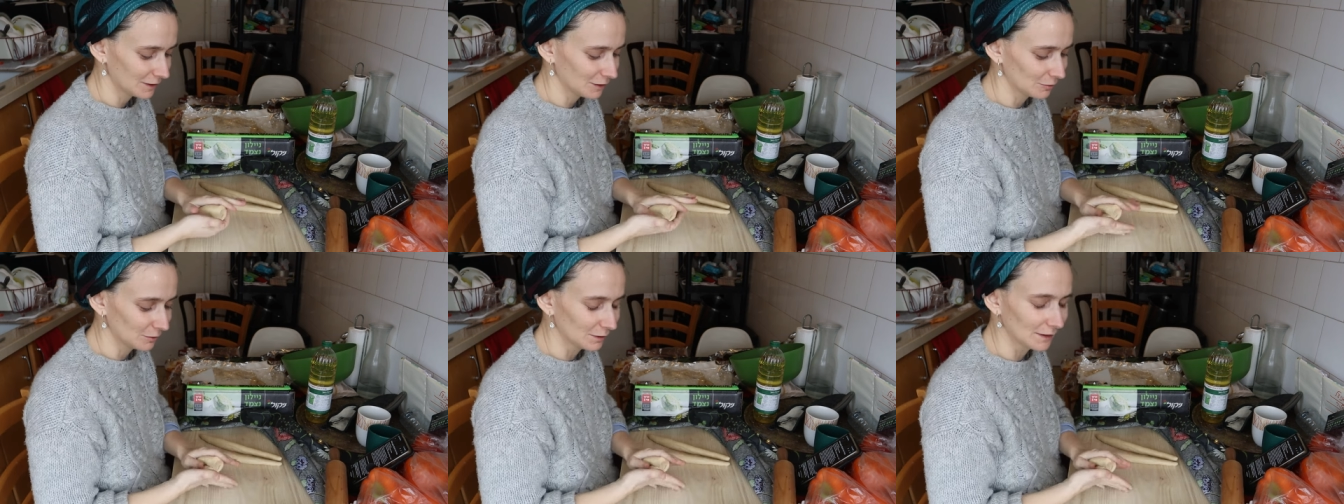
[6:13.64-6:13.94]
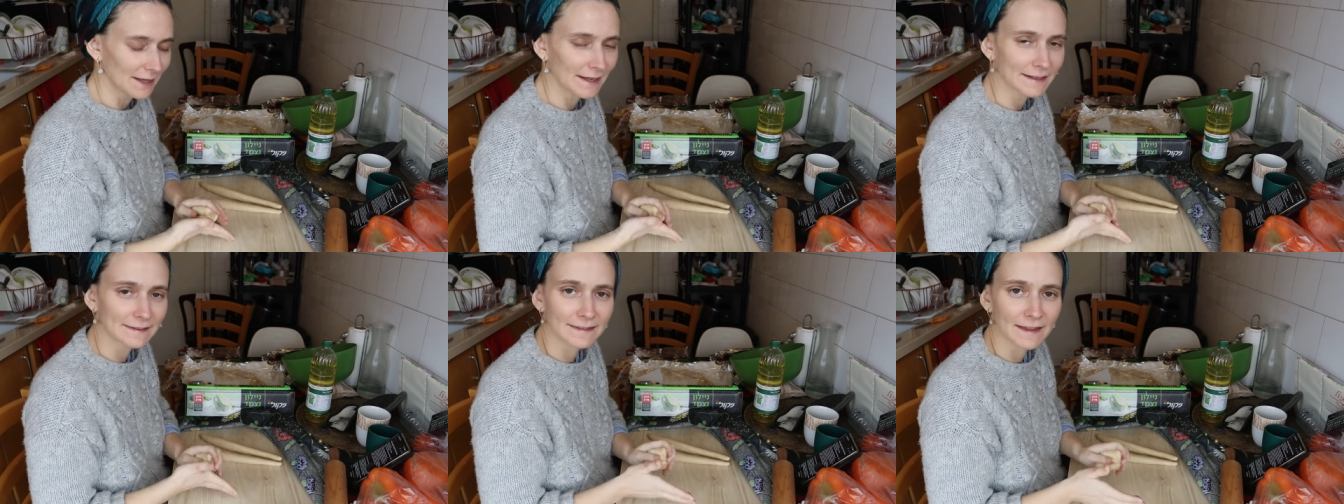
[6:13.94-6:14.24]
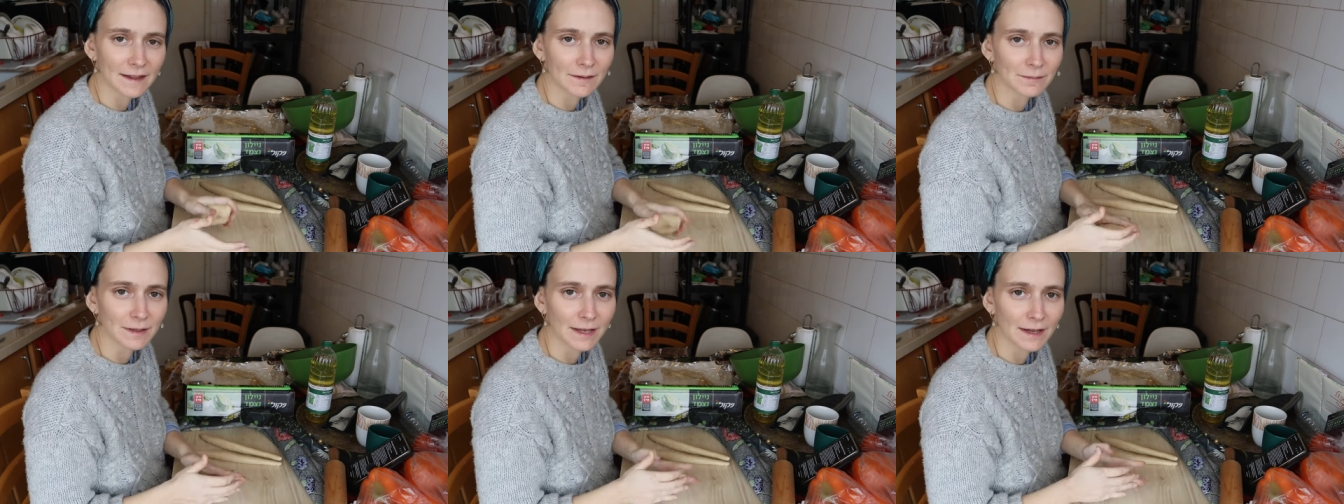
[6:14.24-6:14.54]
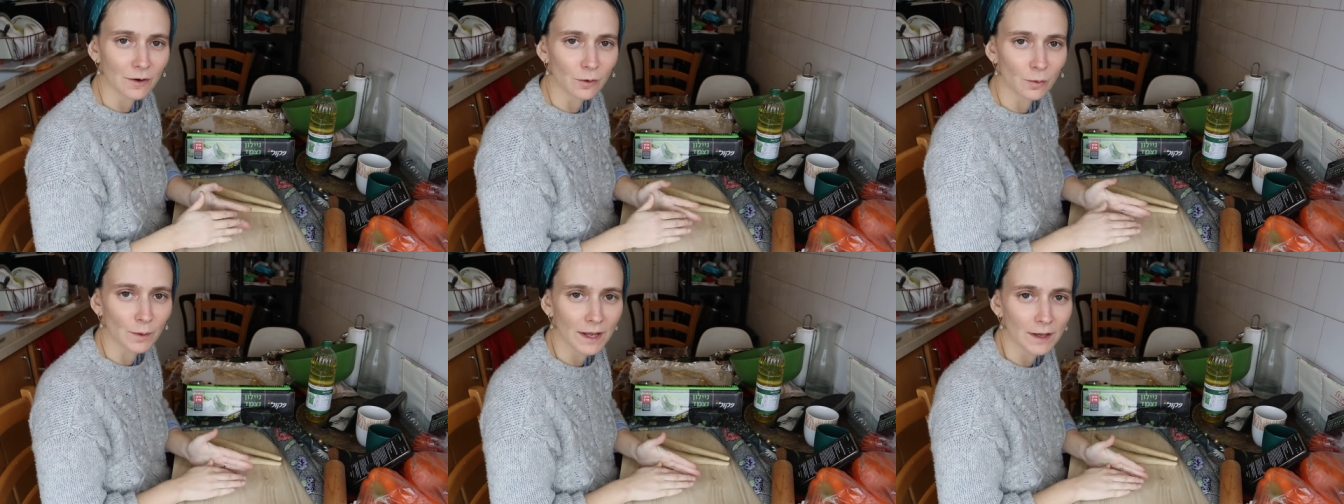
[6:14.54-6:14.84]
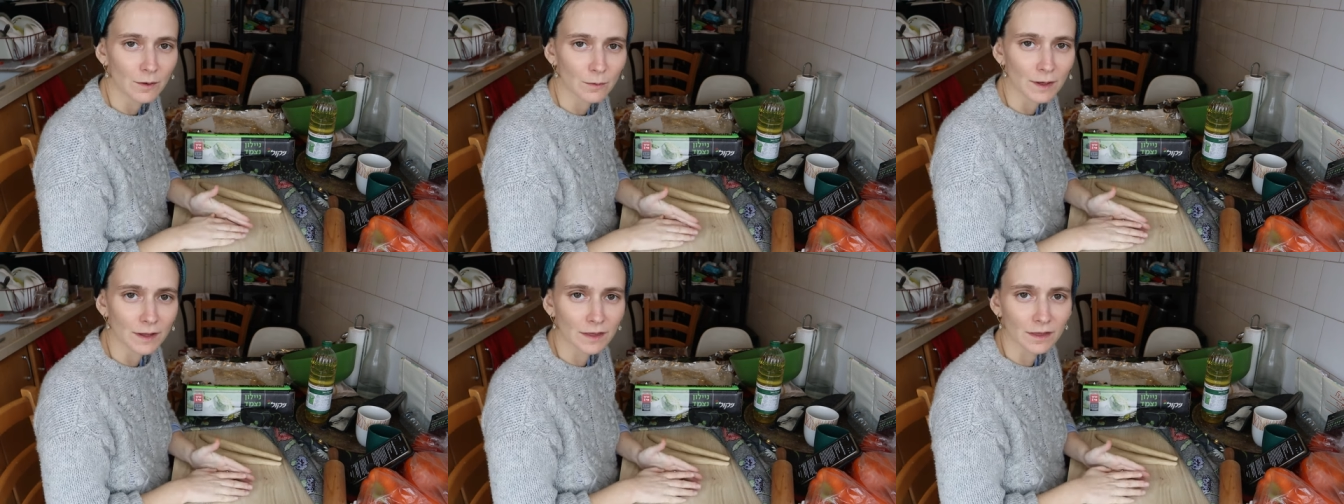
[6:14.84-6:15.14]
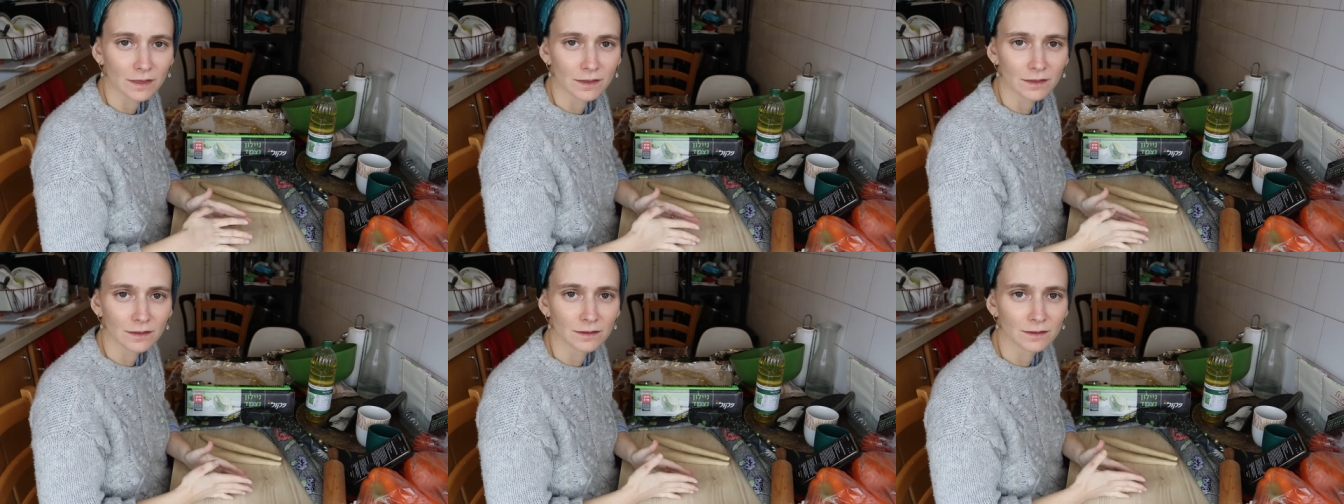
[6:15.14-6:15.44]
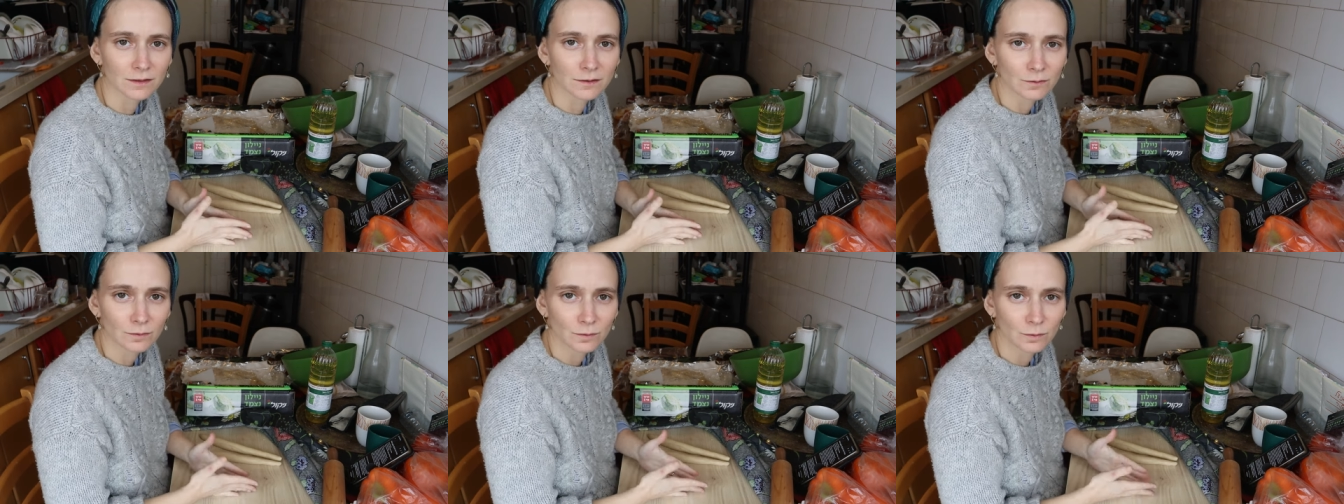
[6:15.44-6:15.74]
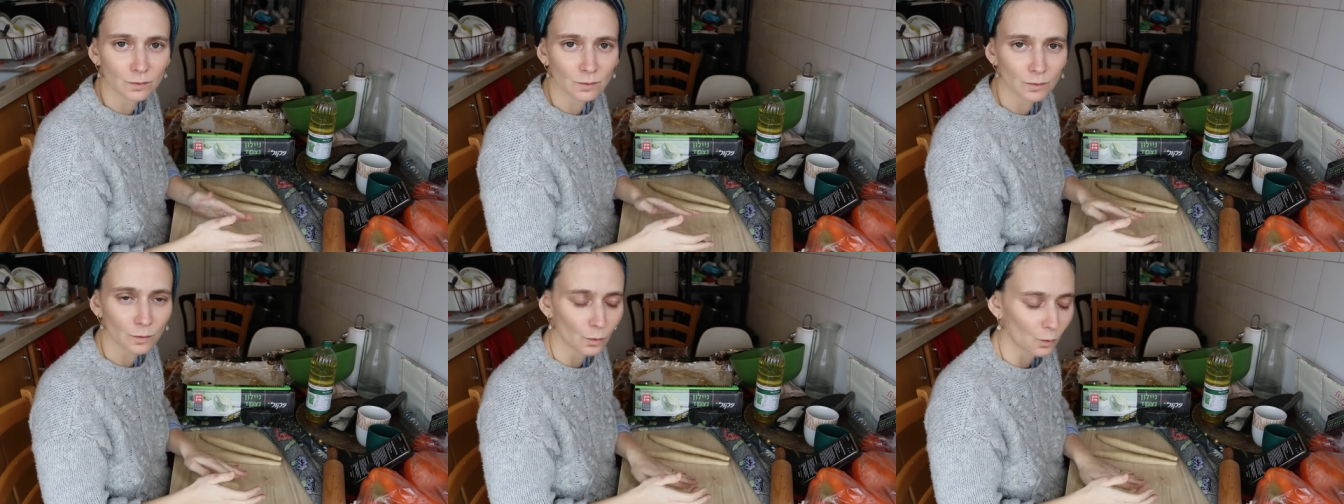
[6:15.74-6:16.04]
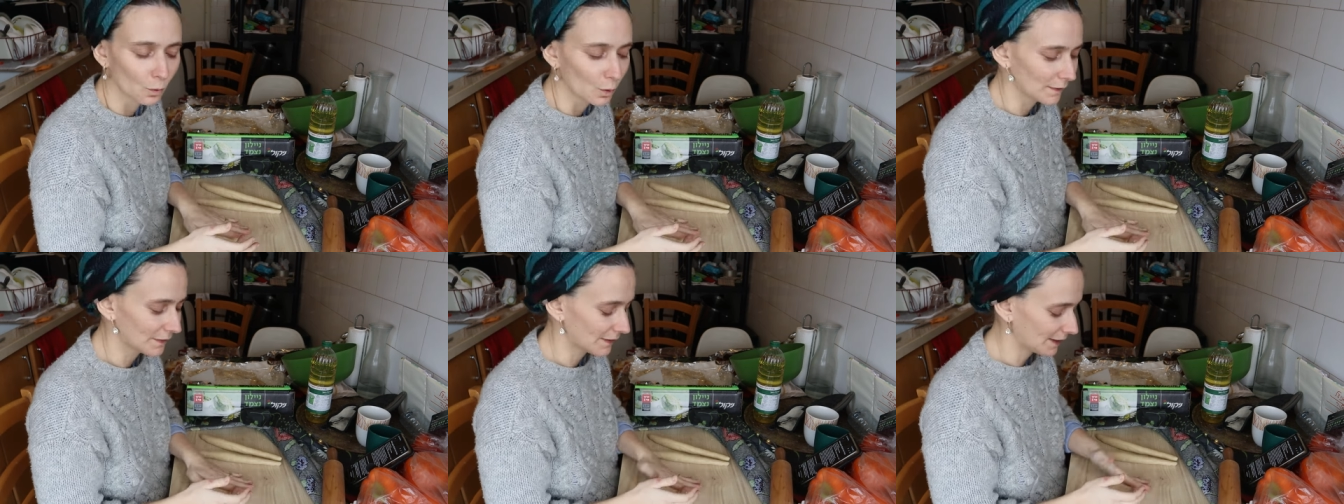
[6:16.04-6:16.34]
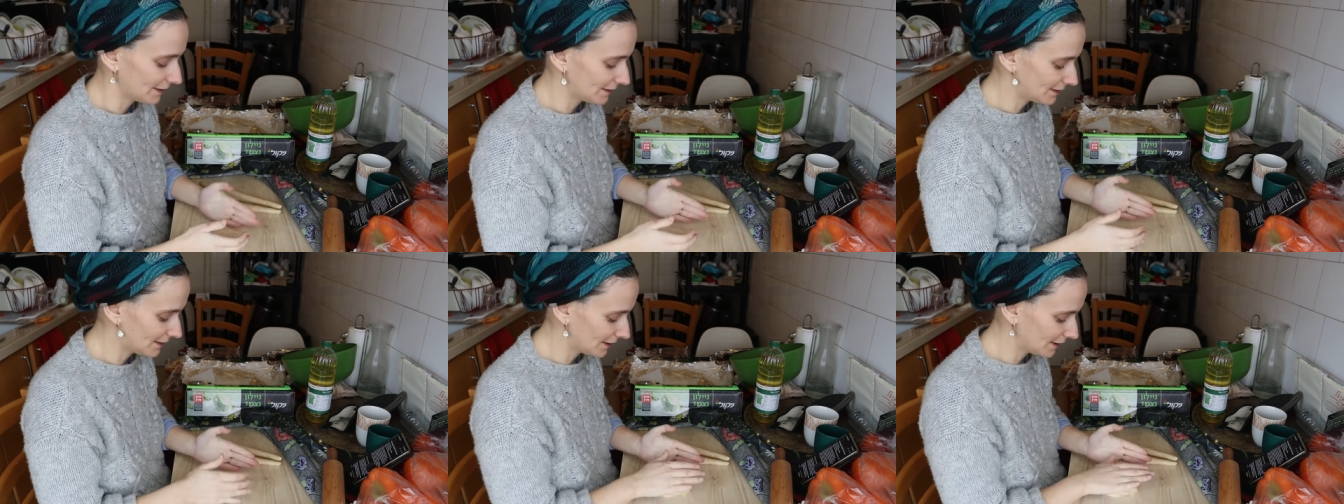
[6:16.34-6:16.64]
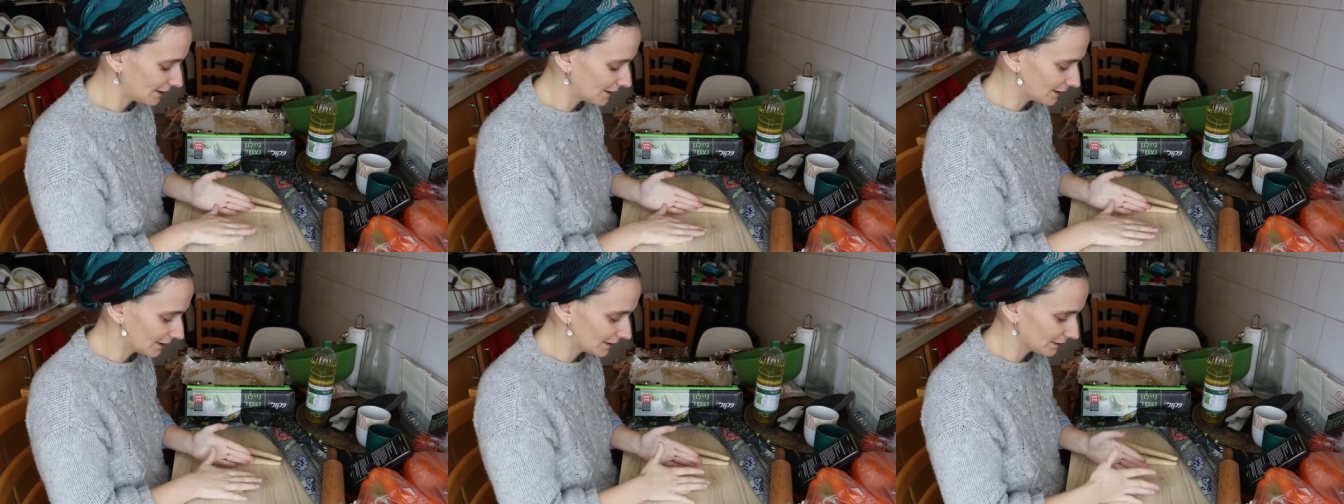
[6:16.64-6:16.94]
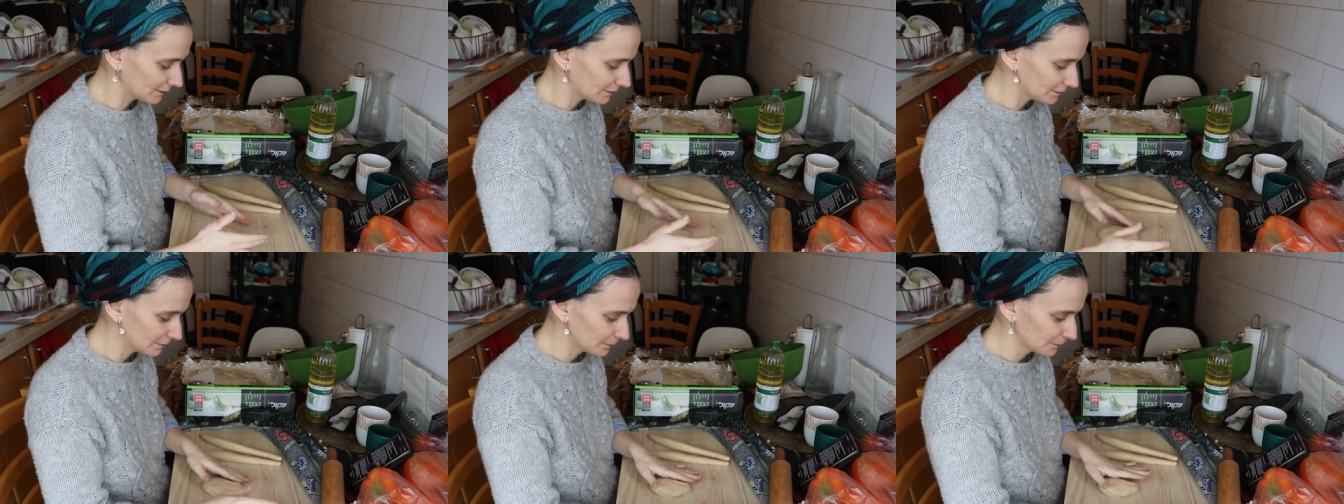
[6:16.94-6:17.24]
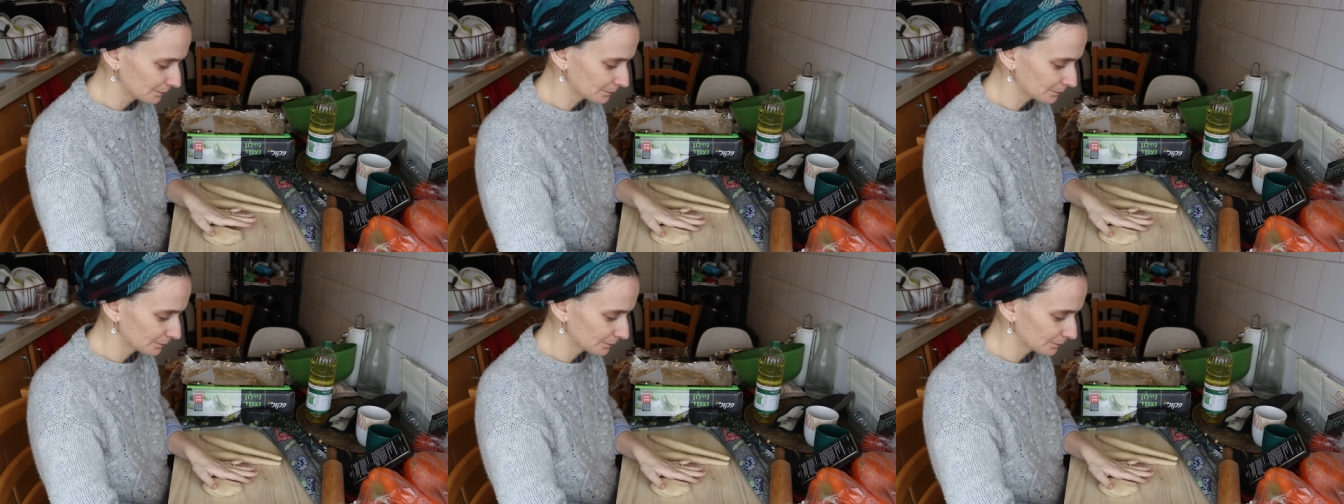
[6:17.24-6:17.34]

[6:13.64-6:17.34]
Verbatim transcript: you let them get away with what they did and